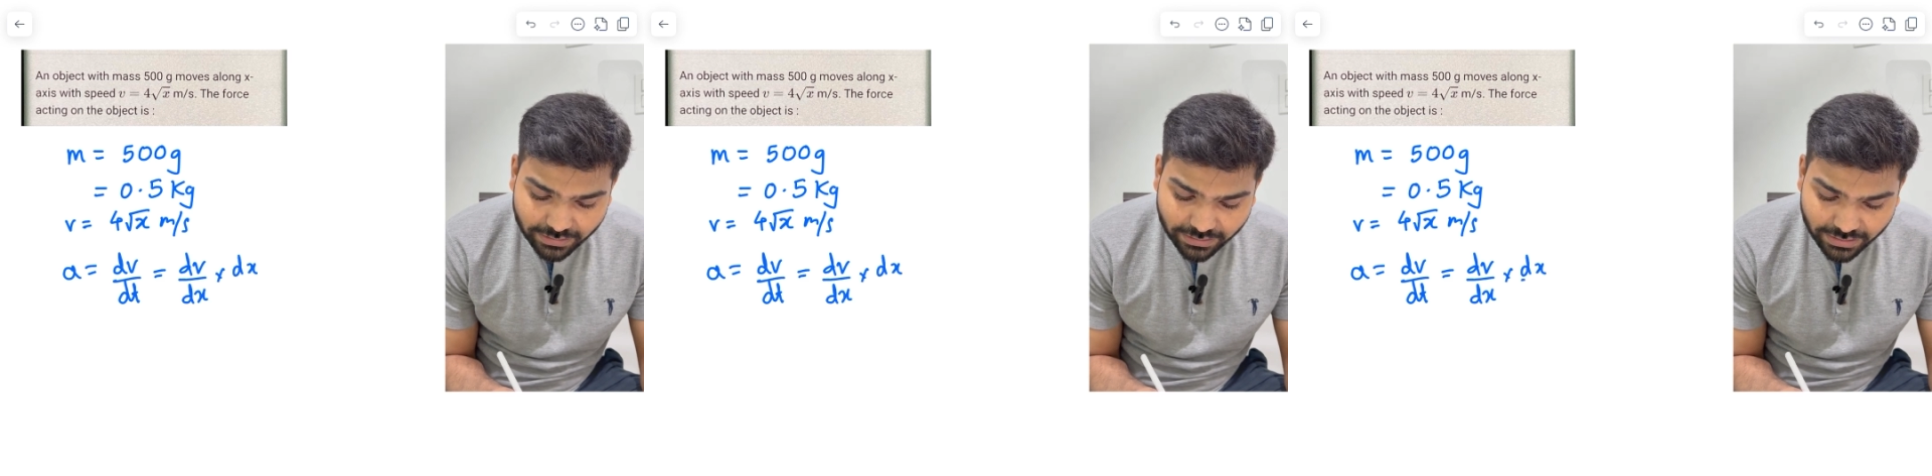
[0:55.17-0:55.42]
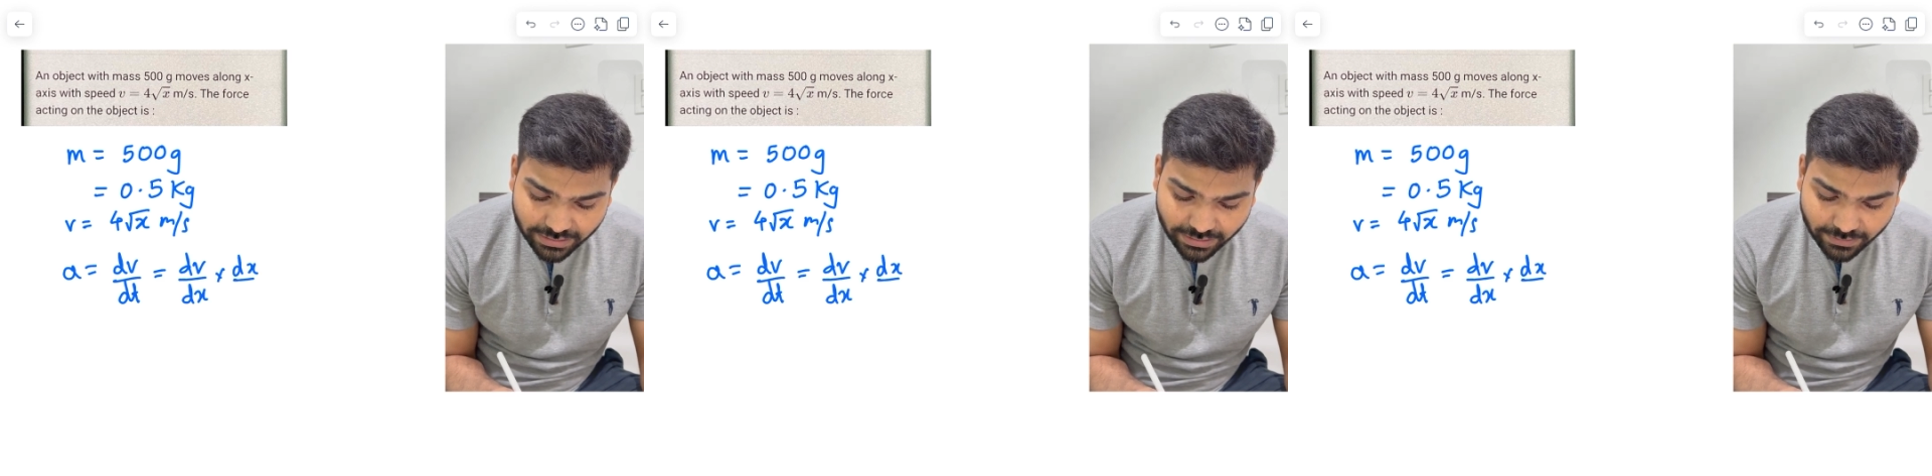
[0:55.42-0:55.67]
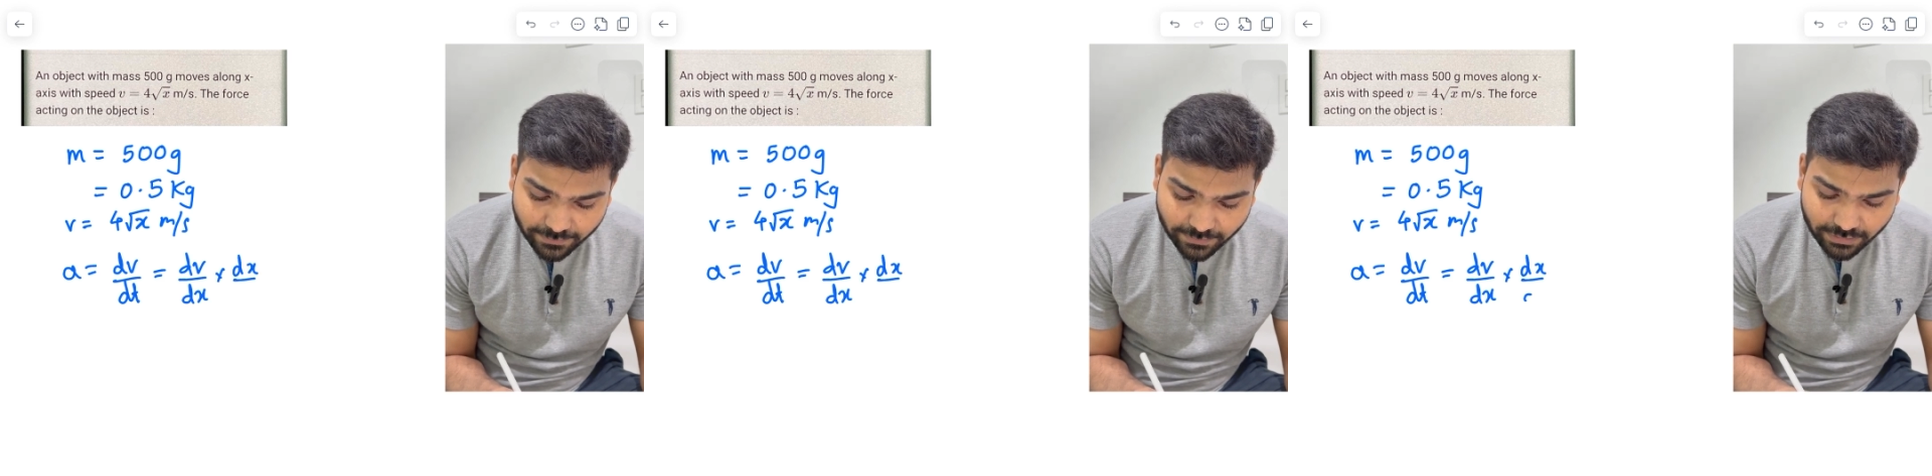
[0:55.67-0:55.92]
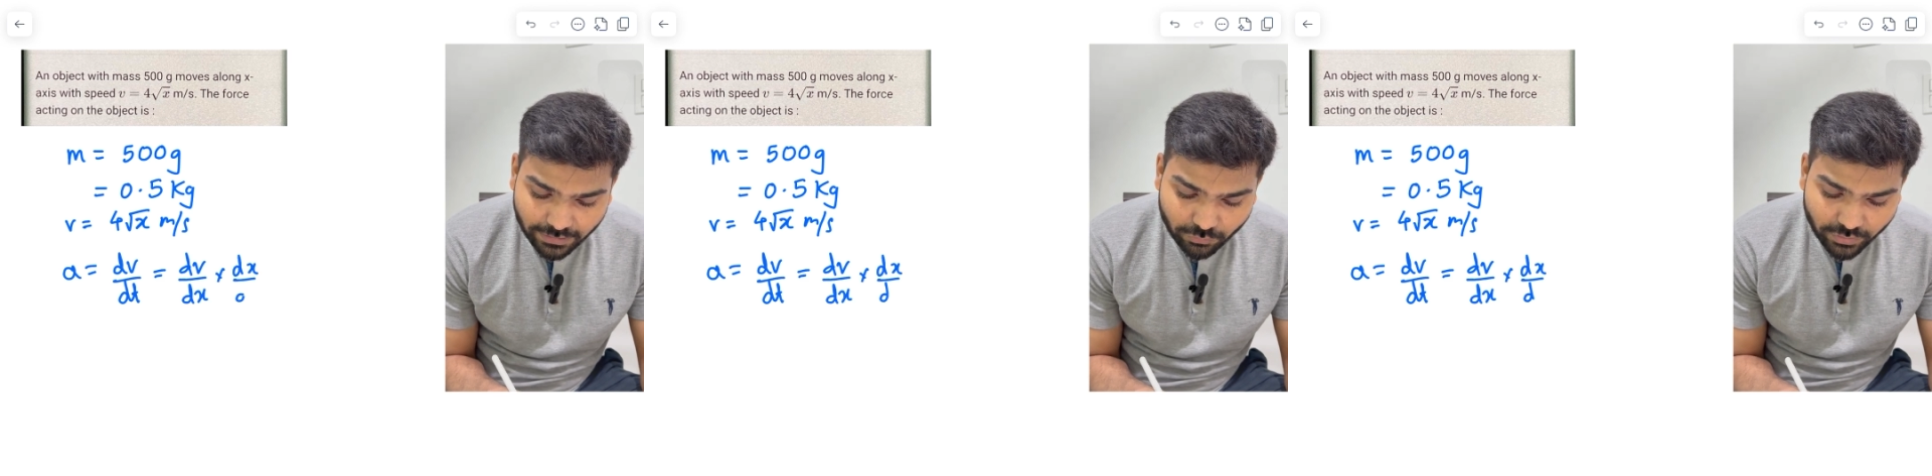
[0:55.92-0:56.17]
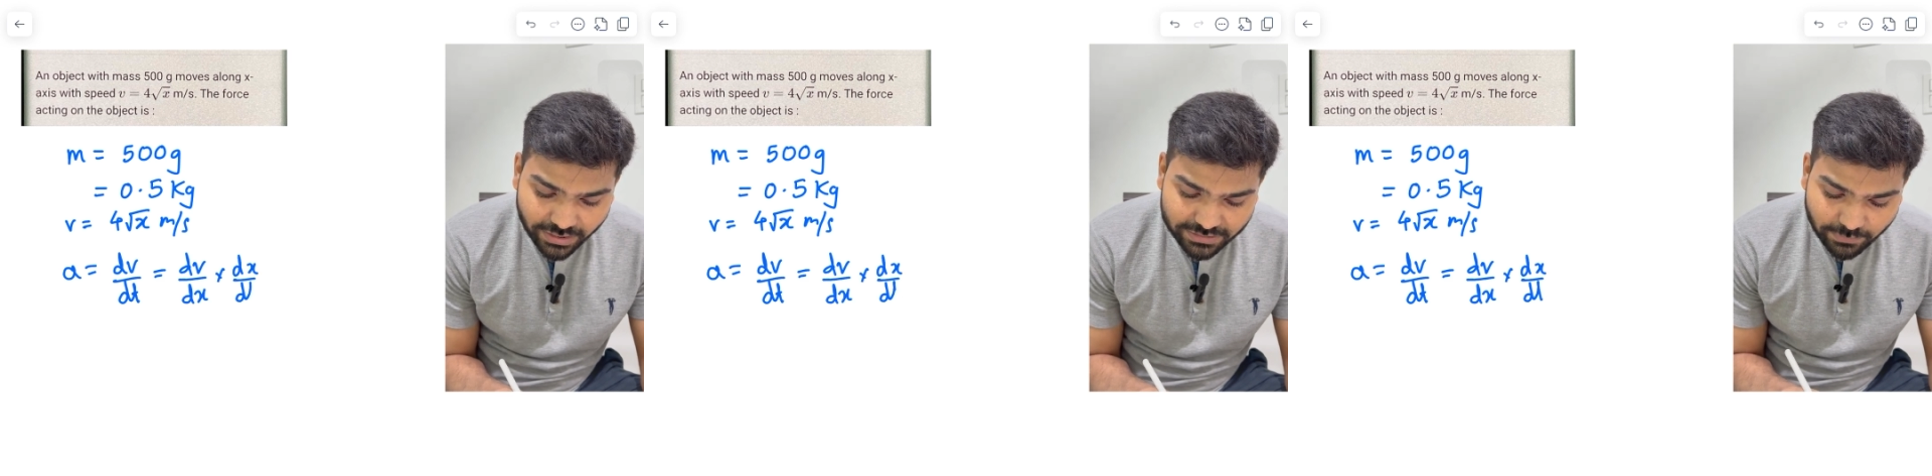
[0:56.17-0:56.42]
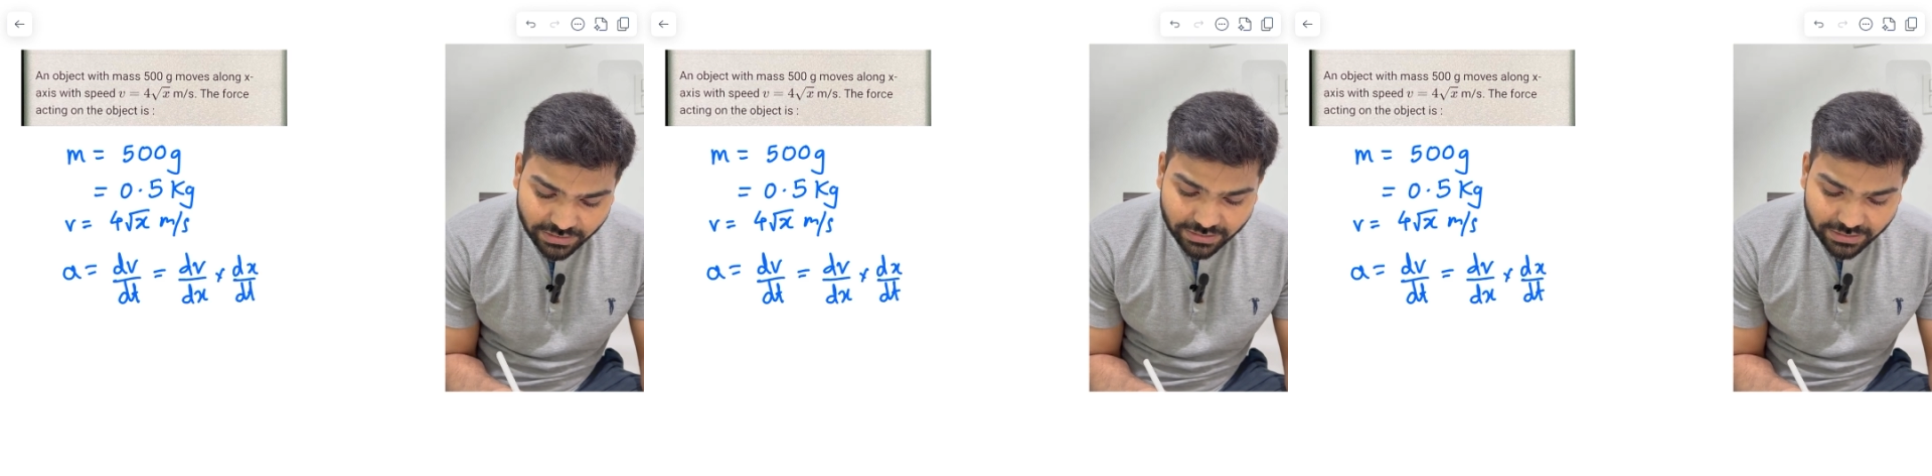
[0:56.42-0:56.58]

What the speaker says: dt. Now dx by